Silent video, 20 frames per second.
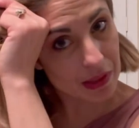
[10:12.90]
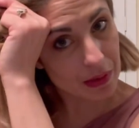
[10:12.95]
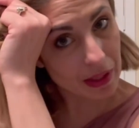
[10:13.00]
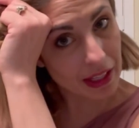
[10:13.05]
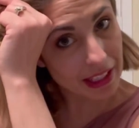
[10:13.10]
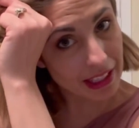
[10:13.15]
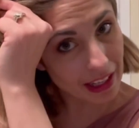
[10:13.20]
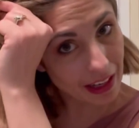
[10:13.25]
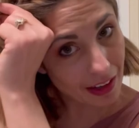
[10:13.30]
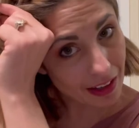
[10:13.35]

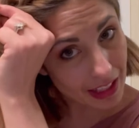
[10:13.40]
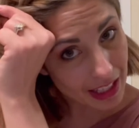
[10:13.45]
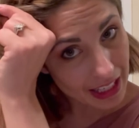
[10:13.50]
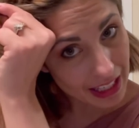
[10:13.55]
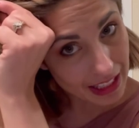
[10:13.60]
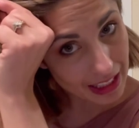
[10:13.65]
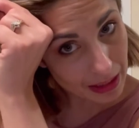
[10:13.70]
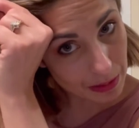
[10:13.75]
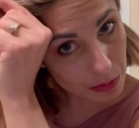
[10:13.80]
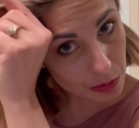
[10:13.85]
right now,
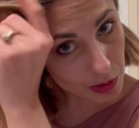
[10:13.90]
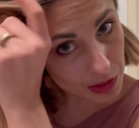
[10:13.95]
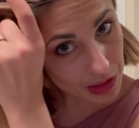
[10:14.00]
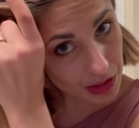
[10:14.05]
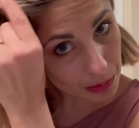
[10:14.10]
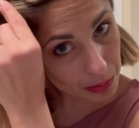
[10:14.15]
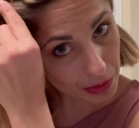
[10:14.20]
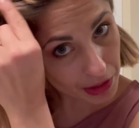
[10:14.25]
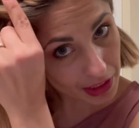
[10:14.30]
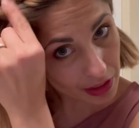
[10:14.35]
and I'm going
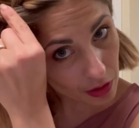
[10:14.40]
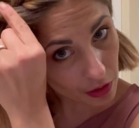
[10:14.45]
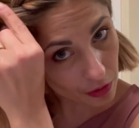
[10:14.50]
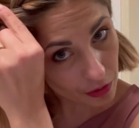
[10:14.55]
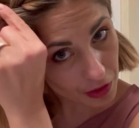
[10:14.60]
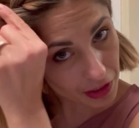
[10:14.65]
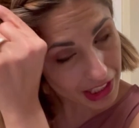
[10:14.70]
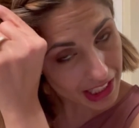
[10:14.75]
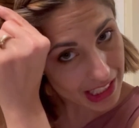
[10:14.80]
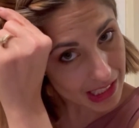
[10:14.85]
to bring it
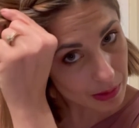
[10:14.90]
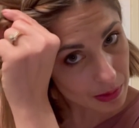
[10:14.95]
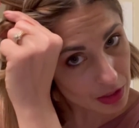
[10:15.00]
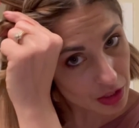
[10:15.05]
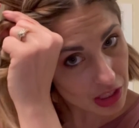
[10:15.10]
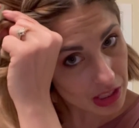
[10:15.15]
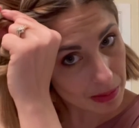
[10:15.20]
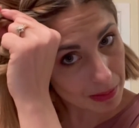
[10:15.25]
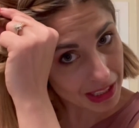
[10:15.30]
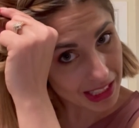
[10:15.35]
over this,
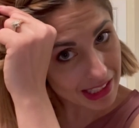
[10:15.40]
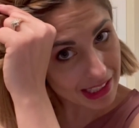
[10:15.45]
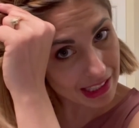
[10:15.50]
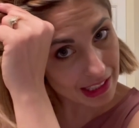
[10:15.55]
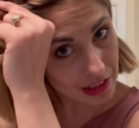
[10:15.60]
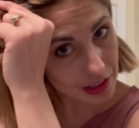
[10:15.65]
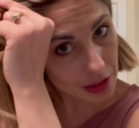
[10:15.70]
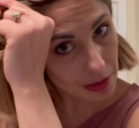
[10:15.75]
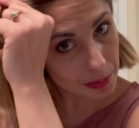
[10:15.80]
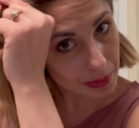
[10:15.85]
which is my
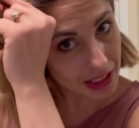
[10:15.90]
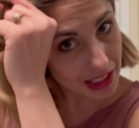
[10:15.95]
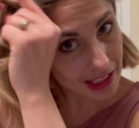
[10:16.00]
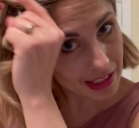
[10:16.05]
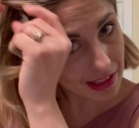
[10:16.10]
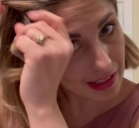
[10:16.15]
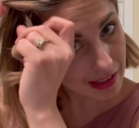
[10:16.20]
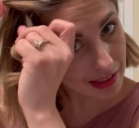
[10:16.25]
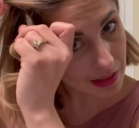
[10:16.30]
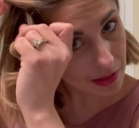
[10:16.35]
center
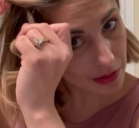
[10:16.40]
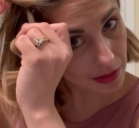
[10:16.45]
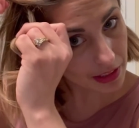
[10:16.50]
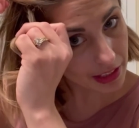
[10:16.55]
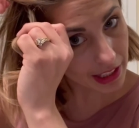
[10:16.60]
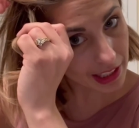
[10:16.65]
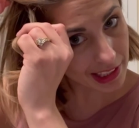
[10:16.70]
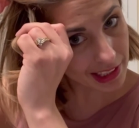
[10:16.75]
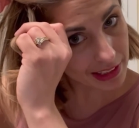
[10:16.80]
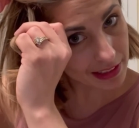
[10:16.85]
piece,
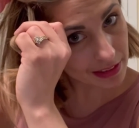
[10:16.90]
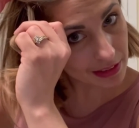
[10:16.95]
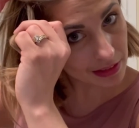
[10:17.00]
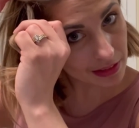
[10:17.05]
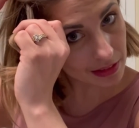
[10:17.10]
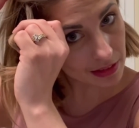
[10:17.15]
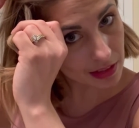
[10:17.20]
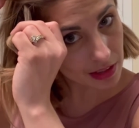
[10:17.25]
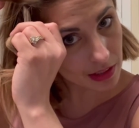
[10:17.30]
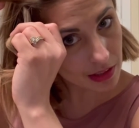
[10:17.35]
okay?
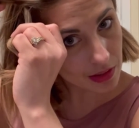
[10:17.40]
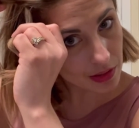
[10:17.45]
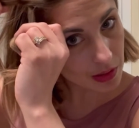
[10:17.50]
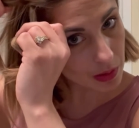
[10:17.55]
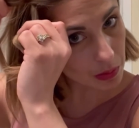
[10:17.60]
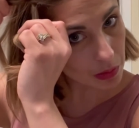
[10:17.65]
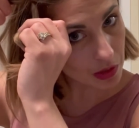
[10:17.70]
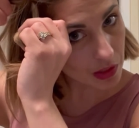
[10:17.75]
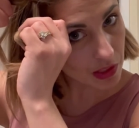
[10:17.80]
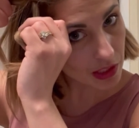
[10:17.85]
So
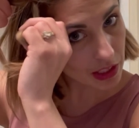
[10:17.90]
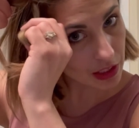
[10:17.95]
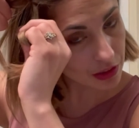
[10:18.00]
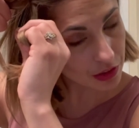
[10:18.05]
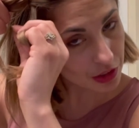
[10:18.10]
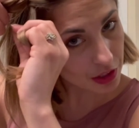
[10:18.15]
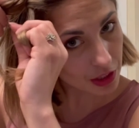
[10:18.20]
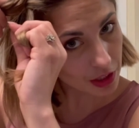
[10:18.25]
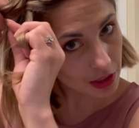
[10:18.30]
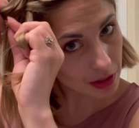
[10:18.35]
I'm just going
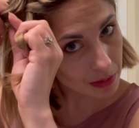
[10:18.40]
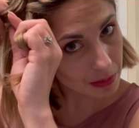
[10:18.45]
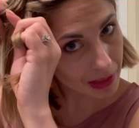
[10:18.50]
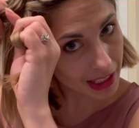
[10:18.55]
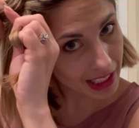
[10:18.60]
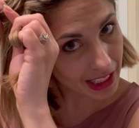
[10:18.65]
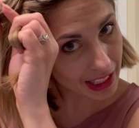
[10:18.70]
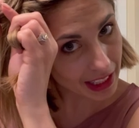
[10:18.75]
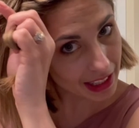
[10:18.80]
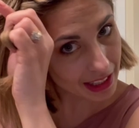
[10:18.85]
to turn
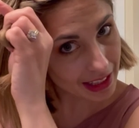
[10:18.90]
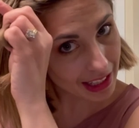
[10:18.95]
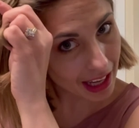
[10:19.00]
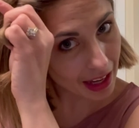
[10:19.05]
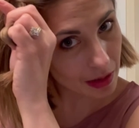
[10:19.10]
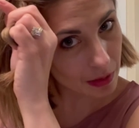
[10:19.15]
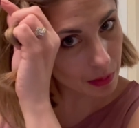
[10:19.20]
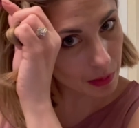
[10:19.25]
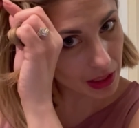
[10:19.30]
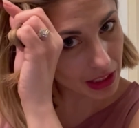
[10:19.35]
my hand.
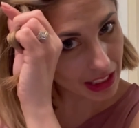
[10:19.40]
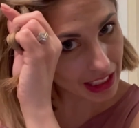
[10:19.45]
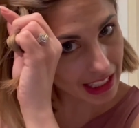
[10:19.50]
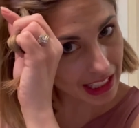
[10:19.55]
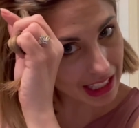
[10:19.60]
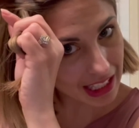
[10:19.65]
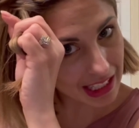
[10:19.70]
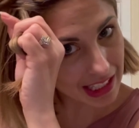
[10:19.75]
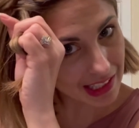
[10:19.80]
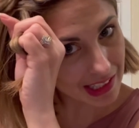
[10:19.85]
That really
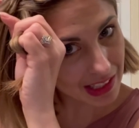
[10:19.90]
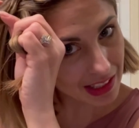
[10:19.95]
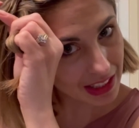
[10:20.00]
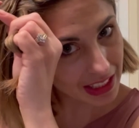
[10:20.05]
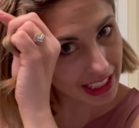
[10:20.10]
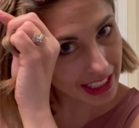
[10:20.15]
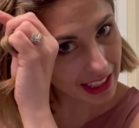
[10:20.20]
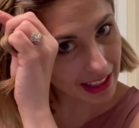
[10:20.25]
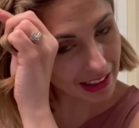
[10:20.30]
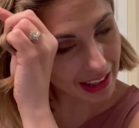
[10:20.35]

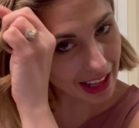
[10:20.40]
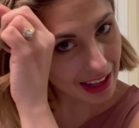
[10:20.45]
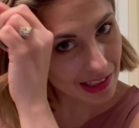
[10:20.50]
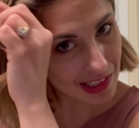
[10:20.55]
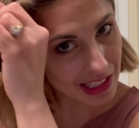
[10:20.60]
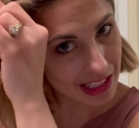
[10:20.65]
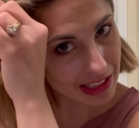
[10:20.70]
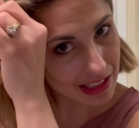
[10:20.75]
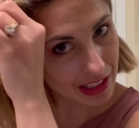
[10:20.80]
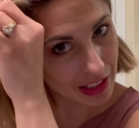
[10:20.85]
easily
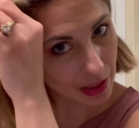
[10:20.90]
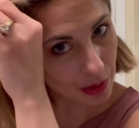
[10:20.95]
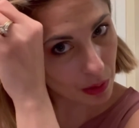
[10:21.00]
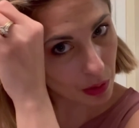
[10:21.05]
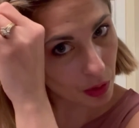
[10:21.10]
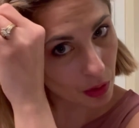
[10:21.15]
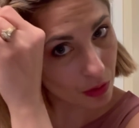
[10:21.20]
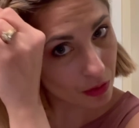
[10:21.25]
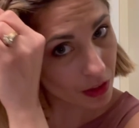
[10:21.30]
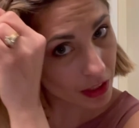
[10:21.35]
allows it to go
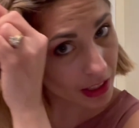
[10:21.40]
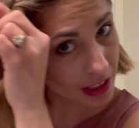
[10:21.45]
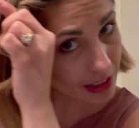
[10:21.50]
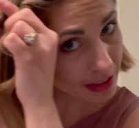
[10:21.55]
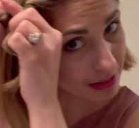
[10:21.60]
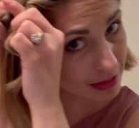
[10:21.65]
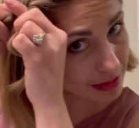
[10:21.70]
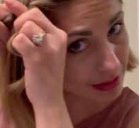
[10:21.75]
over.